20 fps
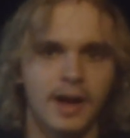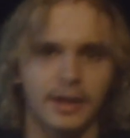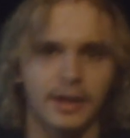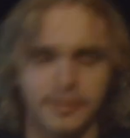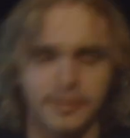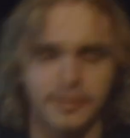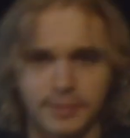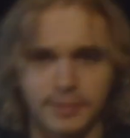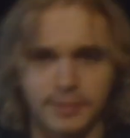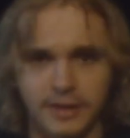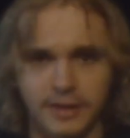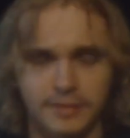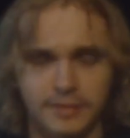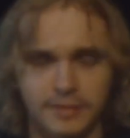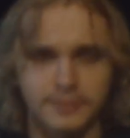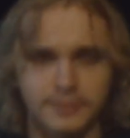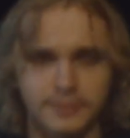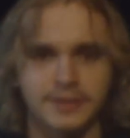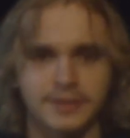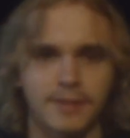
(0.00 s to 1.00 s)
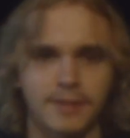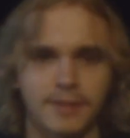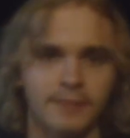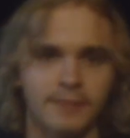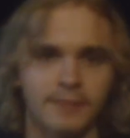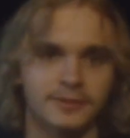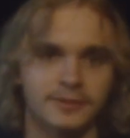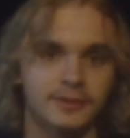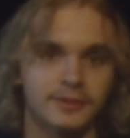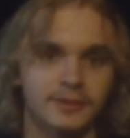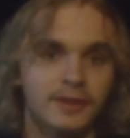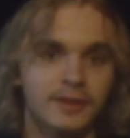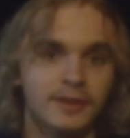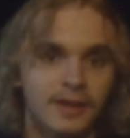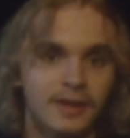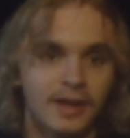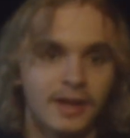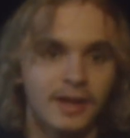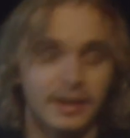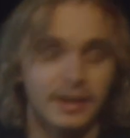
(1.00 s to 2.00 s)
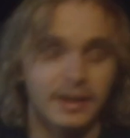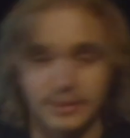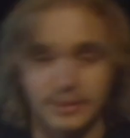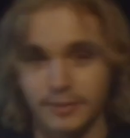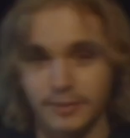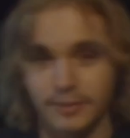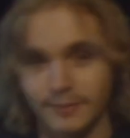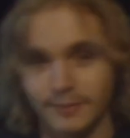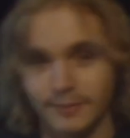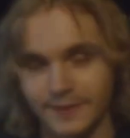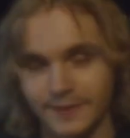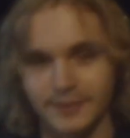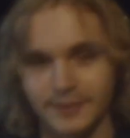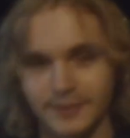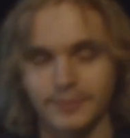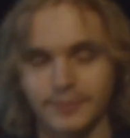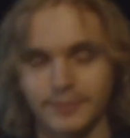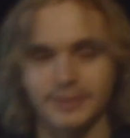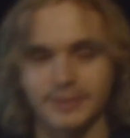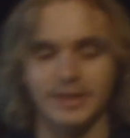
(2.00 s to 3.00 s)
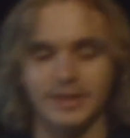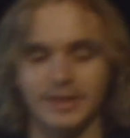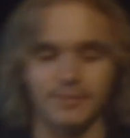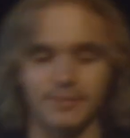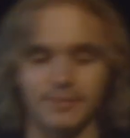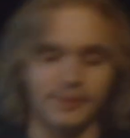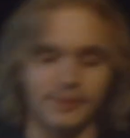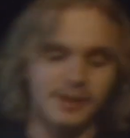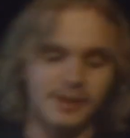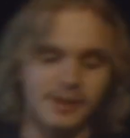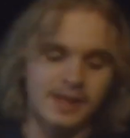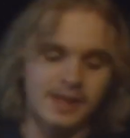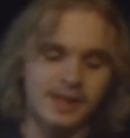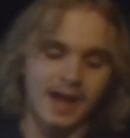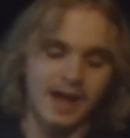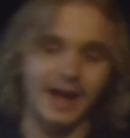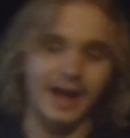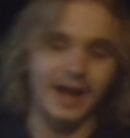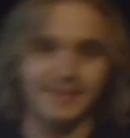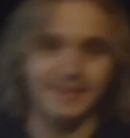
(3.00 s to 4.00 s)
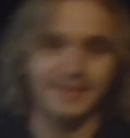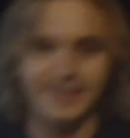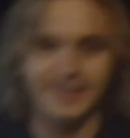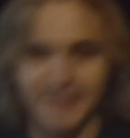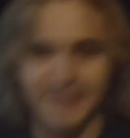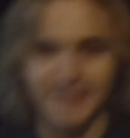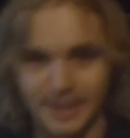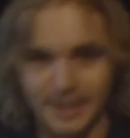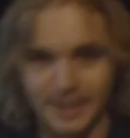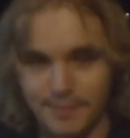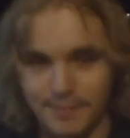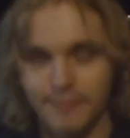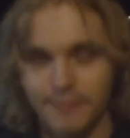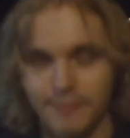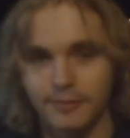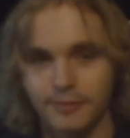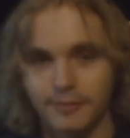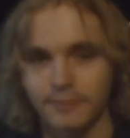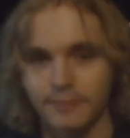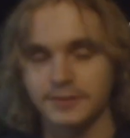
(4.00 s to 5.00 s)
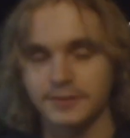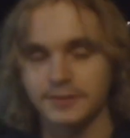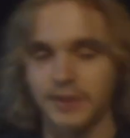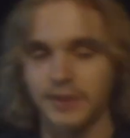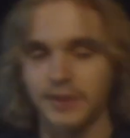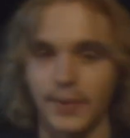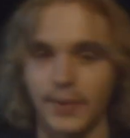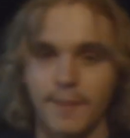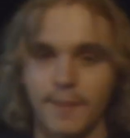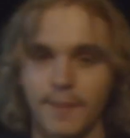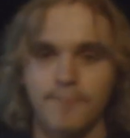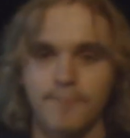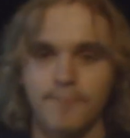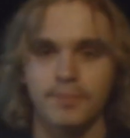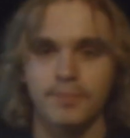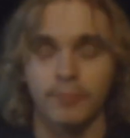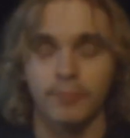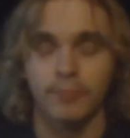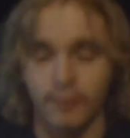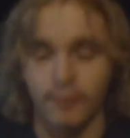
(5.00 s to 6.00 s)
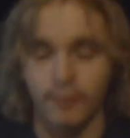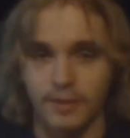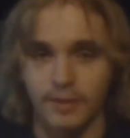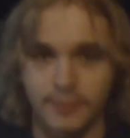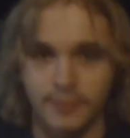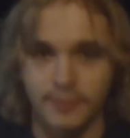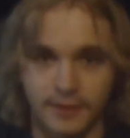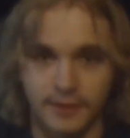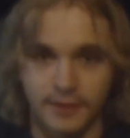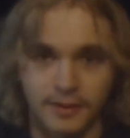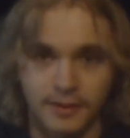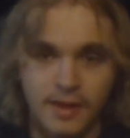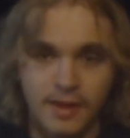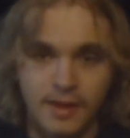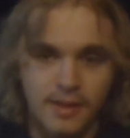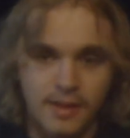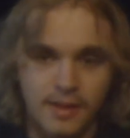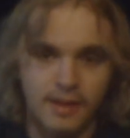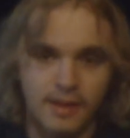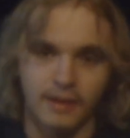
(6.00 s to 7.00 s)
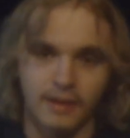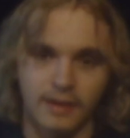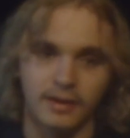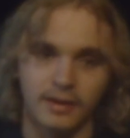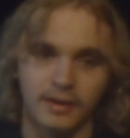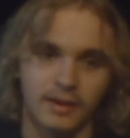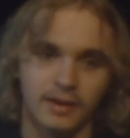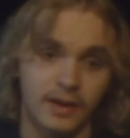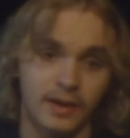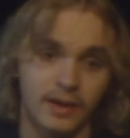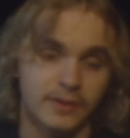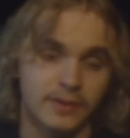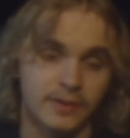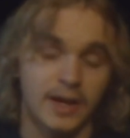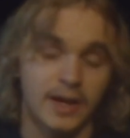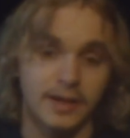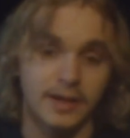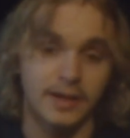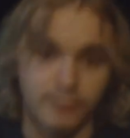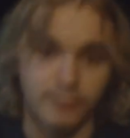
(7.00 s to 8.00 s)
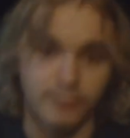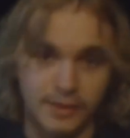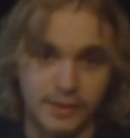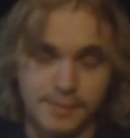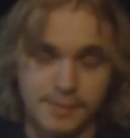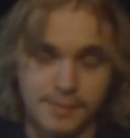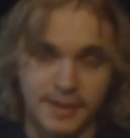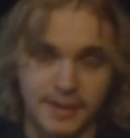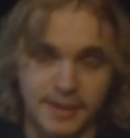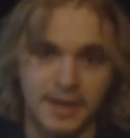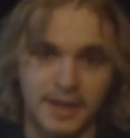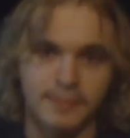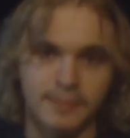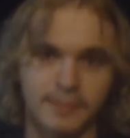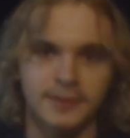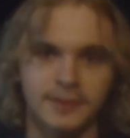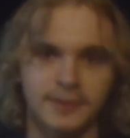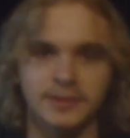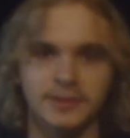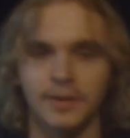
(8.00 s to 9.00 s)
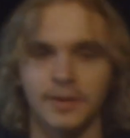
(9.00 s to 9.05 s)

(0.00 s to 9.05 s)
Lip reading: I can be like the Muslim Hamza. That's what I'm working towards now. But at that time, a few months ago, before Ramadan, I had really bad habits.